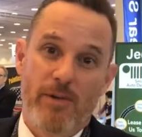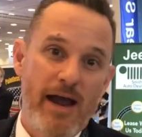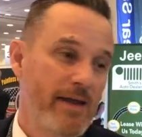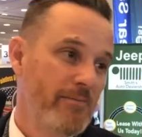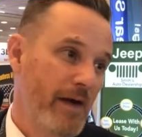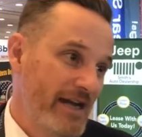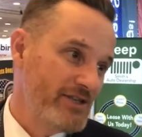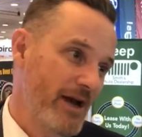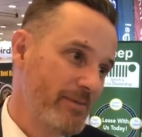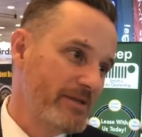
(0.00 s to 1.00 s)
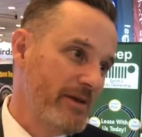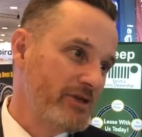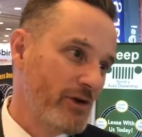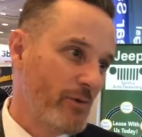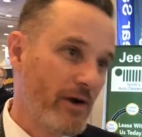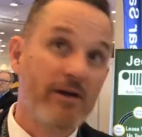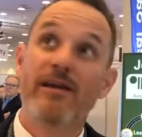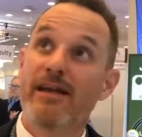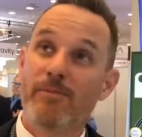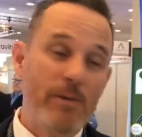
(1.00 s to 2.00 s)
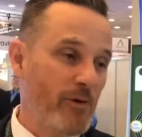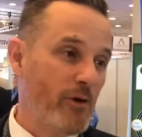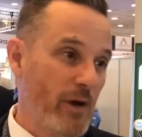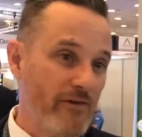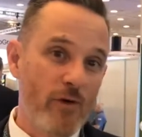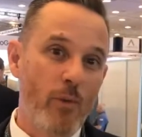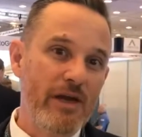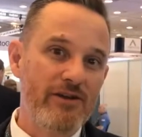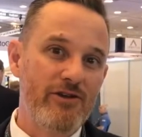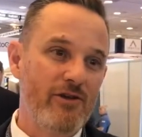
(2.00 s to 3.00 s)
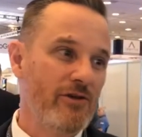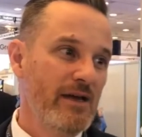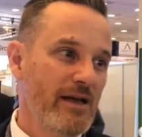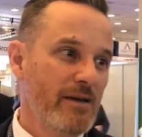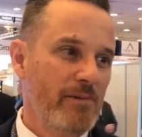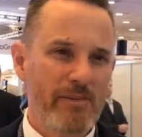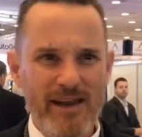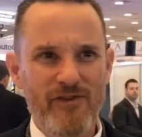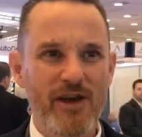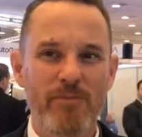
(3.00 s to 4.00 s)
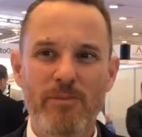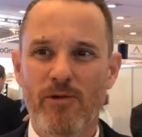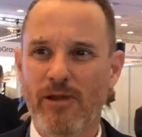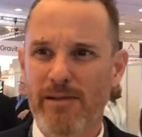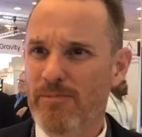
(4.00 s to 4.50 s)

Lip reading: My job is to make sure people are aware of what we do. But man, if you got people,